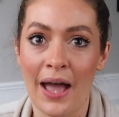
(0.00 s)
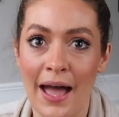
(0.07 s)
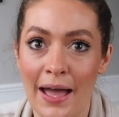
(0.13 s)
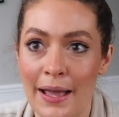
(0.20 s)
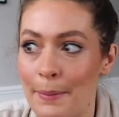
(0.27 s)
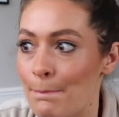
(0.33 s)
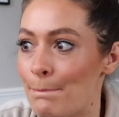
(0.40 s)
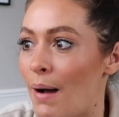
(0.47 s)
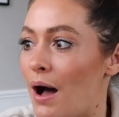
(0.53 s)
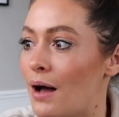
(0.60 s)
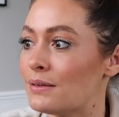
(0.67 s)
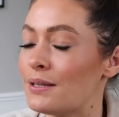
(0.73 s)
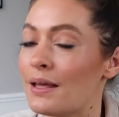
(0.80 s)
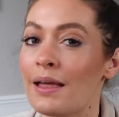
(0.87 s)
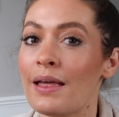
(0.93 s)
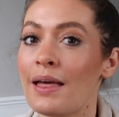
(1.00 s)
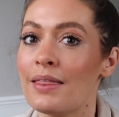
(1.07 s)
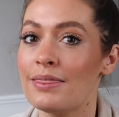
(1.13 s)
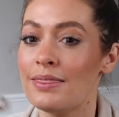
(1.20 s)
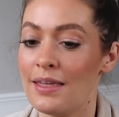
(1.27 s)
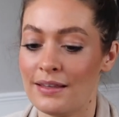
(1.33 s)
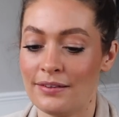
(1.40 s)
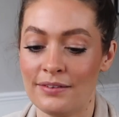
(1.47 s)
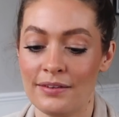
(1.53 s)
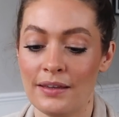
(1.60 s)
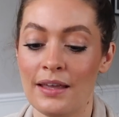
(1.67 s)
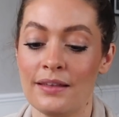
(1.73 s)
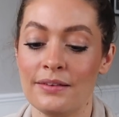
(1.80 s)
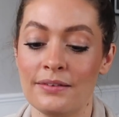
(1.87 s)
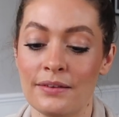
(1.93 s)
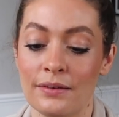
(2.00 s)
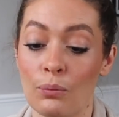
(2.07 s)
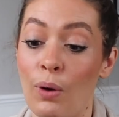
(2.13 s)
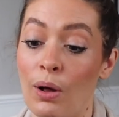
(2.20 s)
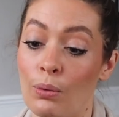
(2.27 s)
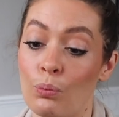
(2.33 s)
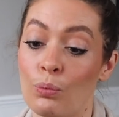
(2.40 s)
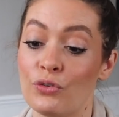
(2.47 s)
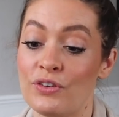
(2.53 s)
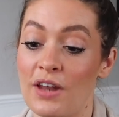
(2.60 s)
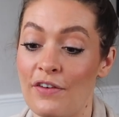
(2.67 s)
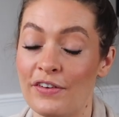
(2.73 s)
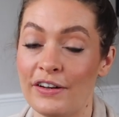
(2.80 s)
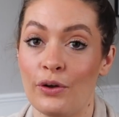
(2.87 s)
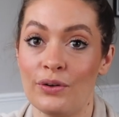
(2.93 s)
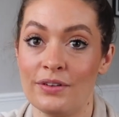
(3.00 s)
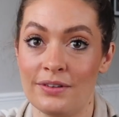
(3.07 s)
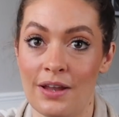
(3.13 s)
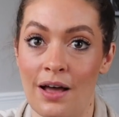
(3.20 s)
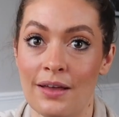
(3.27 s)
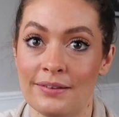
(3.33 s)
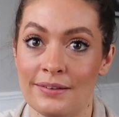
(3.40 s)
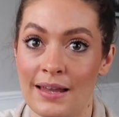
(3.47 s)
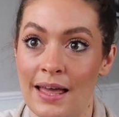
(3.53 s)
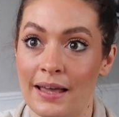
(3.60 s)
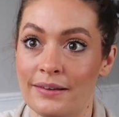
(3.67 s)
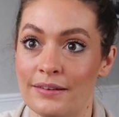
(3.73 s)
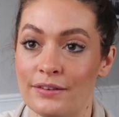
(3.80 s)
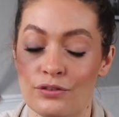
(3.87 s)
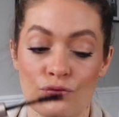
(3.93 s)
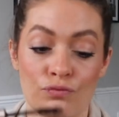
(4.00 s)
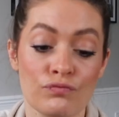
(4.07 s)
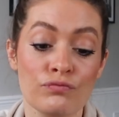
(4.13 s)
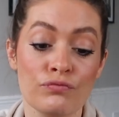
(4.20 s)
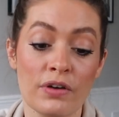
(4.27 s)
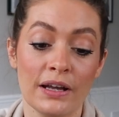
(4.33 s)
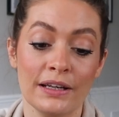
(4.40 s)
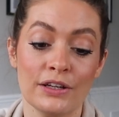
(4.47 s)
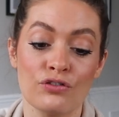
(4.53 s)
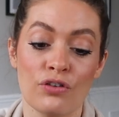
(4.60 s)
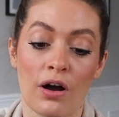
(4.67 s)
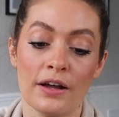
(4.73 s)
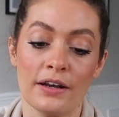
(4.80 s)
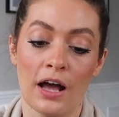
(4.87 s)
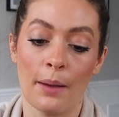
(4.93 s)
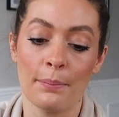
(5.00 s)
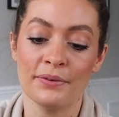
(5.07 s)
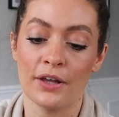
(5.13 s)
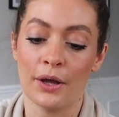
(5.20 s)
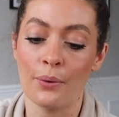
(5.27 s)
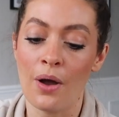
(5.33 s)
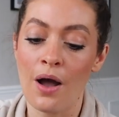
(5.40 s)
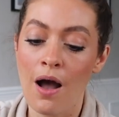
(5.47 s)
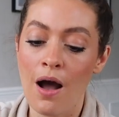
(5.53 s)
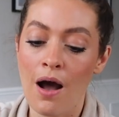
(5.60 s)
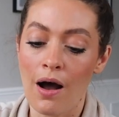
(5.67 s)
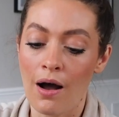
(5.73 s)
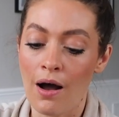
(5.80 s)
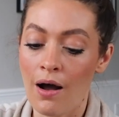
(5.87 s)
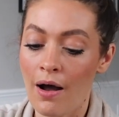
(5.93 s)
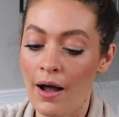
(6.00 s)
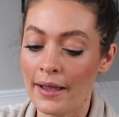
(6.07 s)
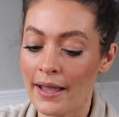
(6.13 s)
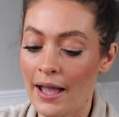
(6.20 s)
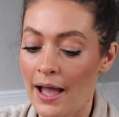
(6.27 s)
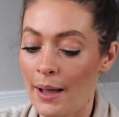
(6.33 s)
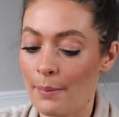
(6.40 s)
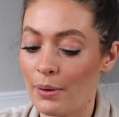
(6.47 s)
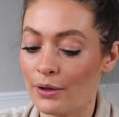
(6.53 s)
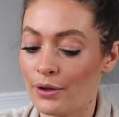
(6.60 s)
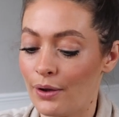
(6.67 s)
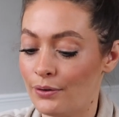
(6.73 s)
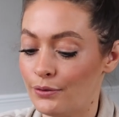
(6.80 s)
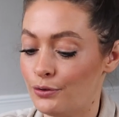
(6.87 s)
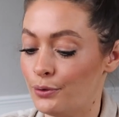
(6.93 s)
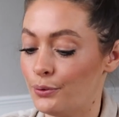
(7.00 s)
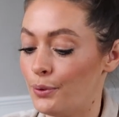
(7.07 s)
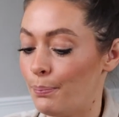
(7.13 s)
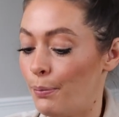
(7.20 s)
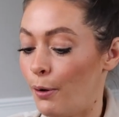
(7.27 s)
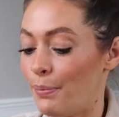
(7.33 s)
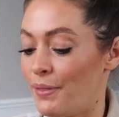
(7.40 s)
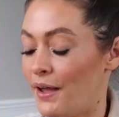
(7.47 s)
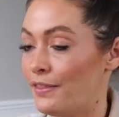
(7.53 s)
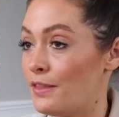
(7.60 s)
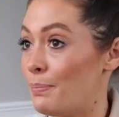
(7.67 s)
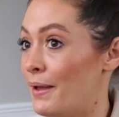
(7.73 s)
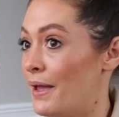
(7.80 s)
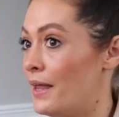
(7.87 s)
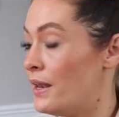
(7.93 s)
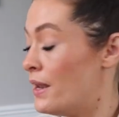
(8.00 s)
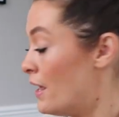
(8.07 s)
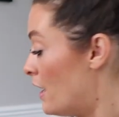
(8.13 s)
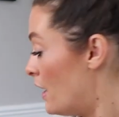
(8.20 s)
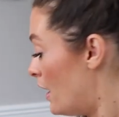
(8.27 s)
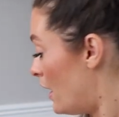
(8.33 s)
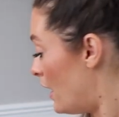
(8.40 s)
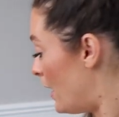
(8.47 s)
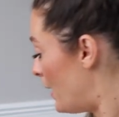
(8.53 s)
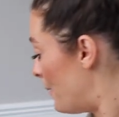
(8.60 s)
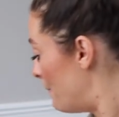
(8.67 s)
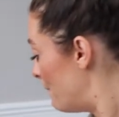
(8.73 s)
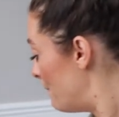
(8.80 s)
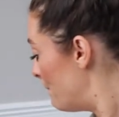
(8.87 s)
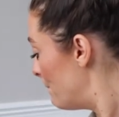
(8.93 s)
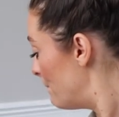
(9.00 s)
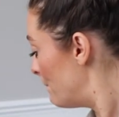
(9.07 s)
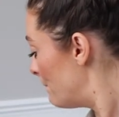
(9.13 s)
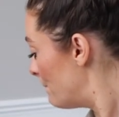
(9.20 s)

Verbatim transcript: okay, but this is, well, was definitely on its last legs. It's really dried up, so I am going to pop that in the bin. Um,